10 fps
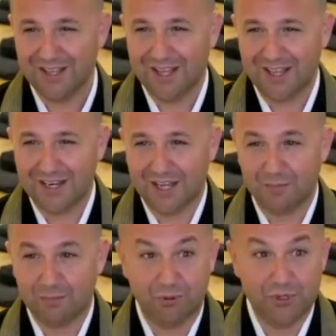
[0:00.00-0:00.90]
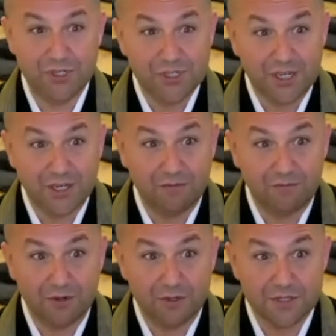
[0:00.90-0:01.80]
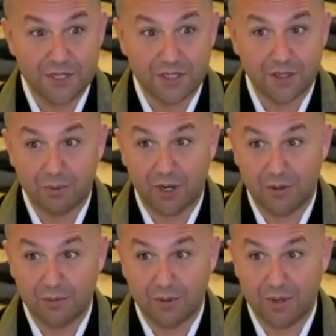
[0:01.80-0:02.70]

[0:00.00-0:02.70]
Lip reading: and not appreciated for seeing the problem,